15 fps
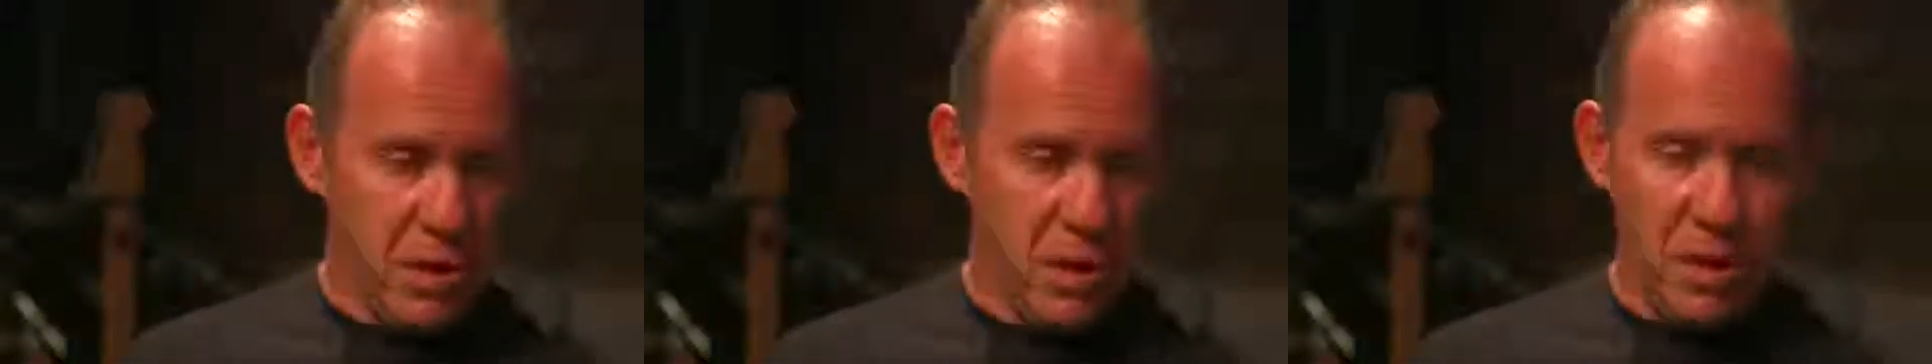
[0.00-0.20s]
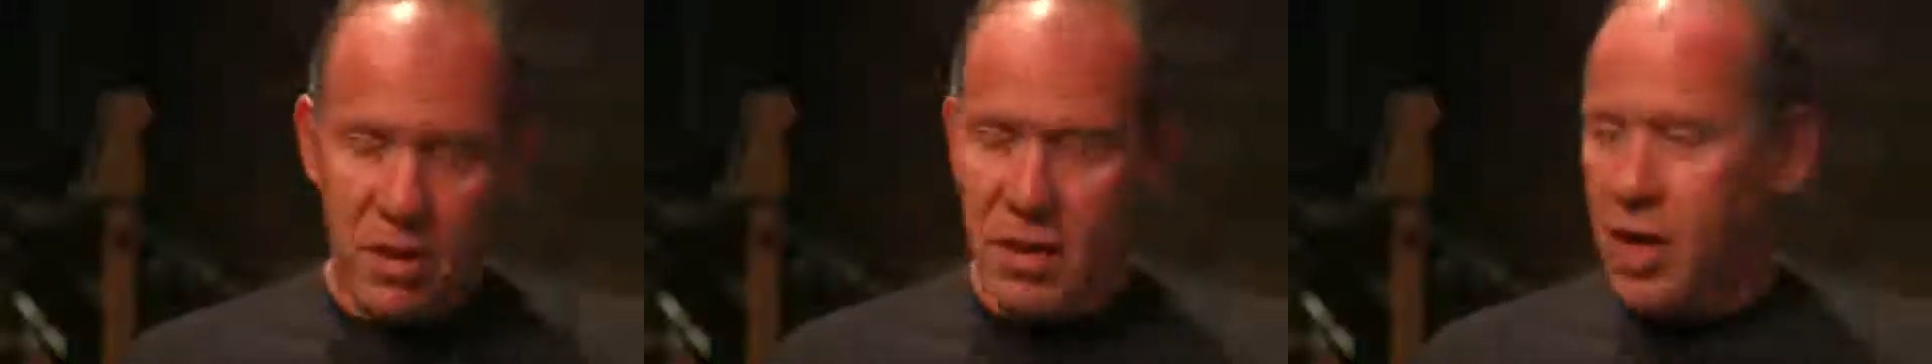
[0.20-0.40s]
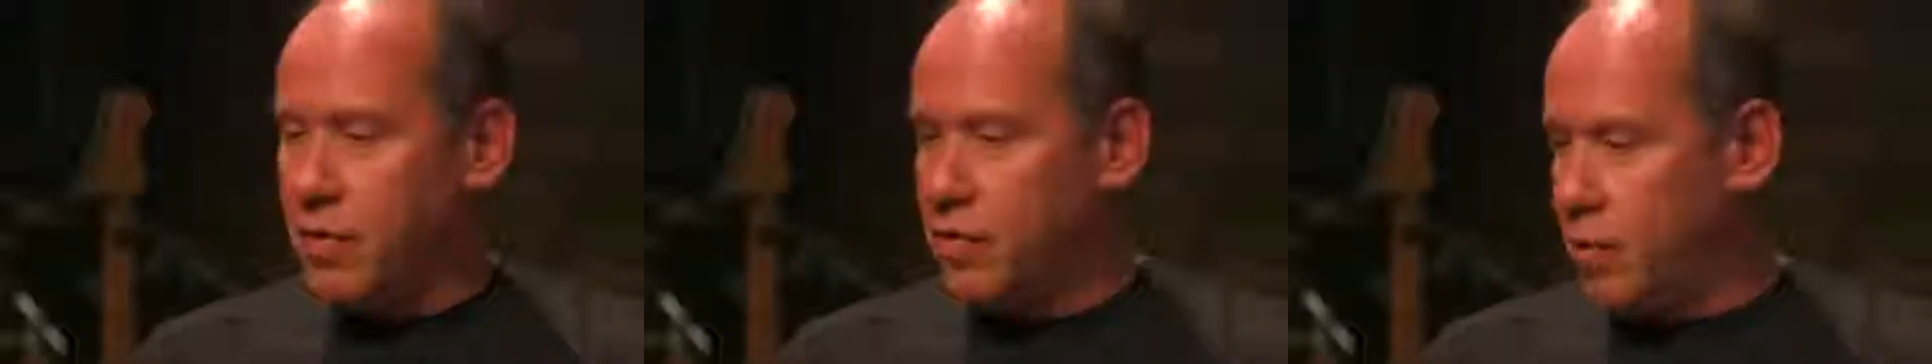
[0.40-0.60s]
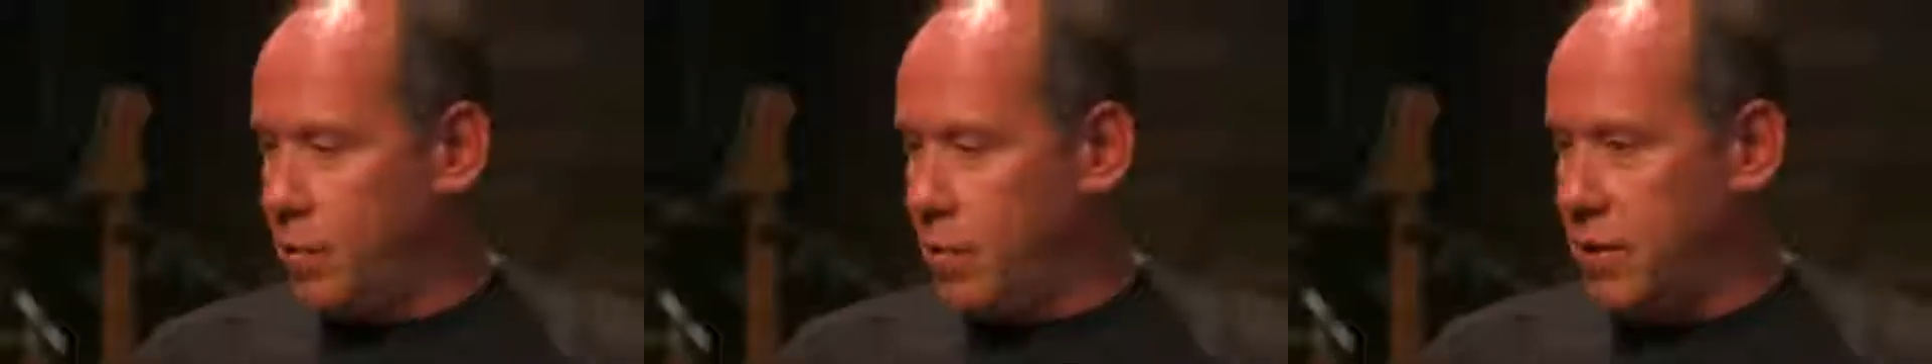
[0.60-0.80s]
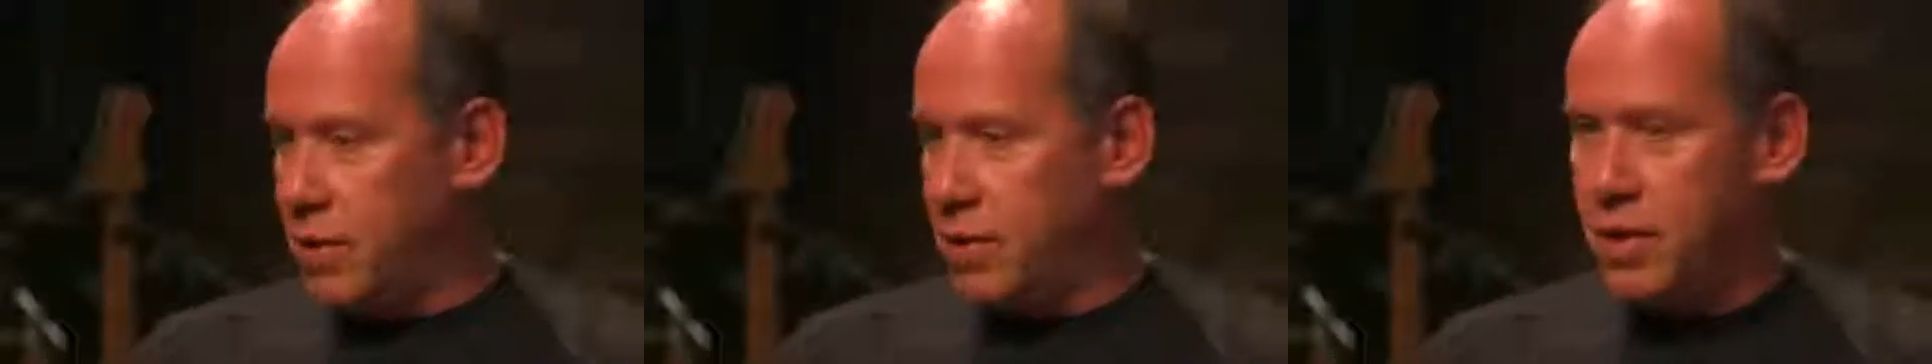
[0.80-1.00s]
in
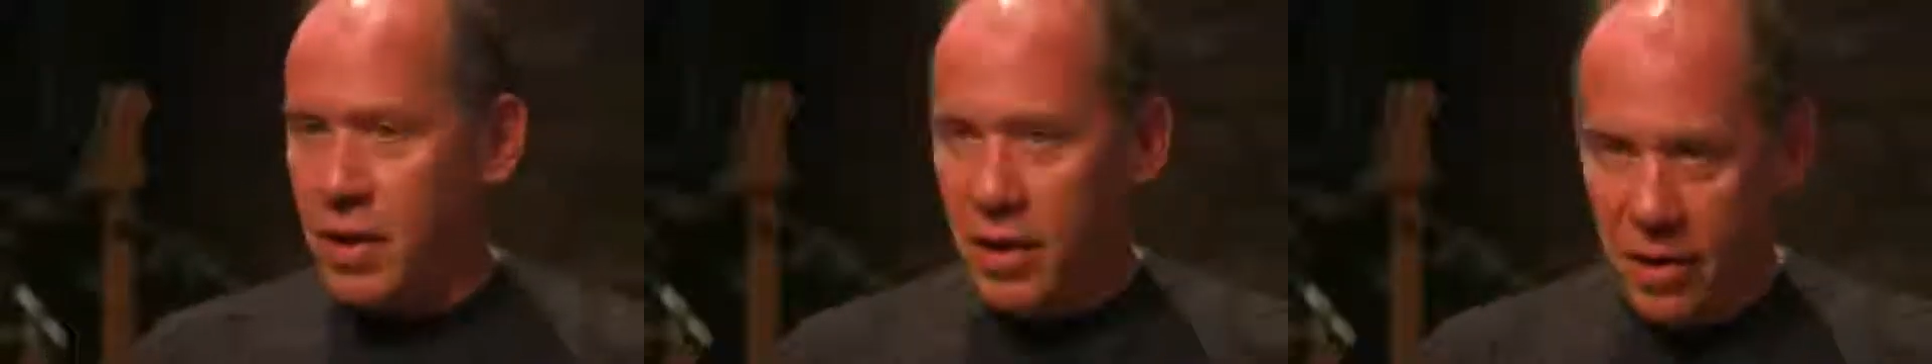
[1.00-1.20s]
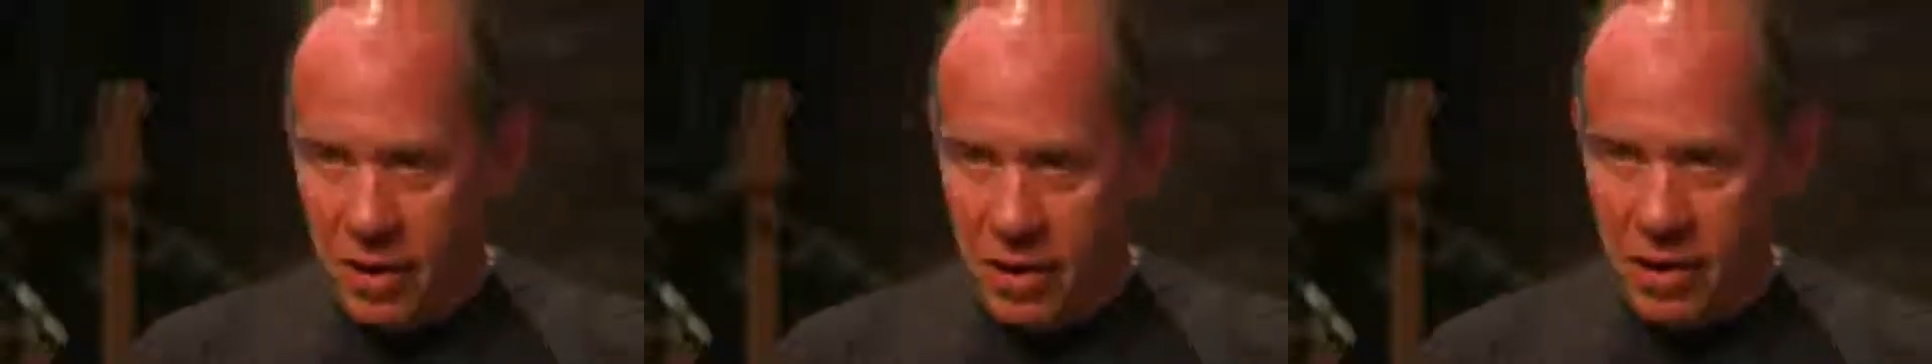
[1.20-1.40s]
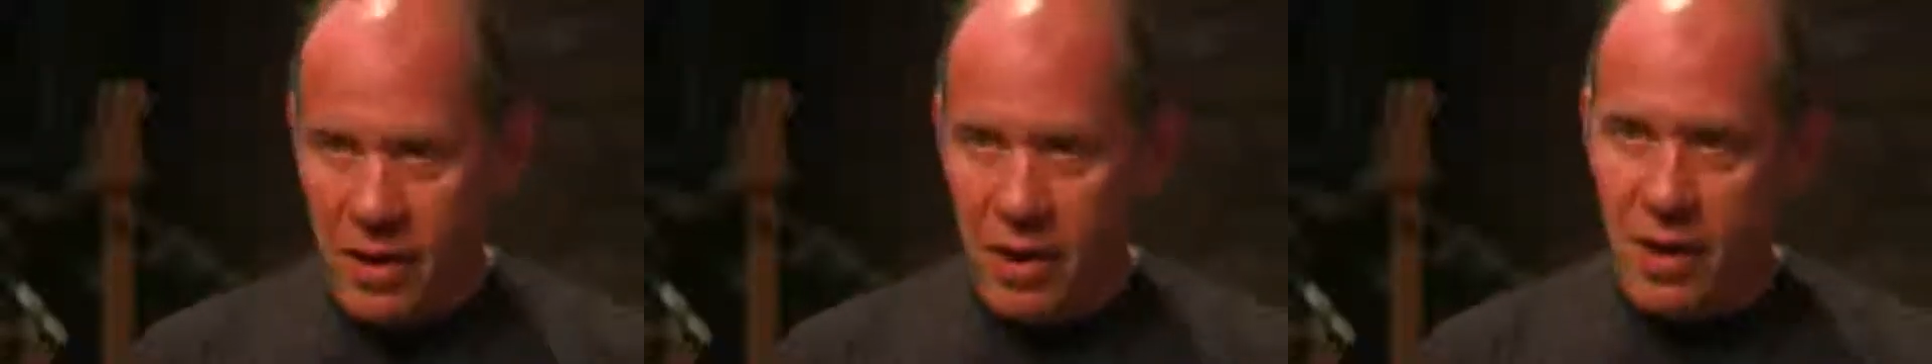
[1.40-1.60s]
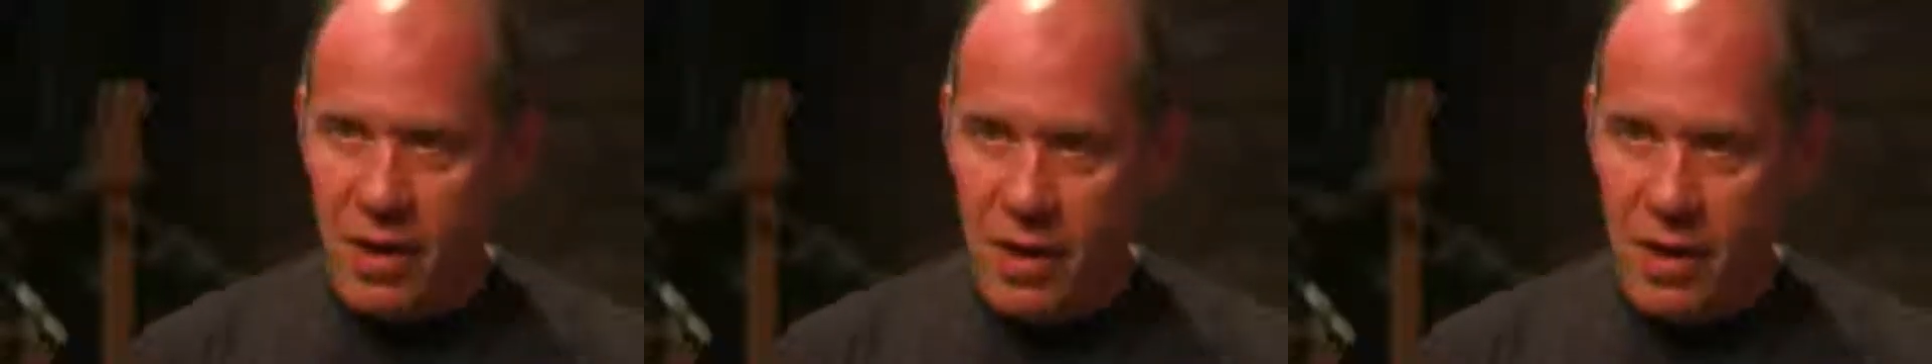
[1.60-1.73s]
government, in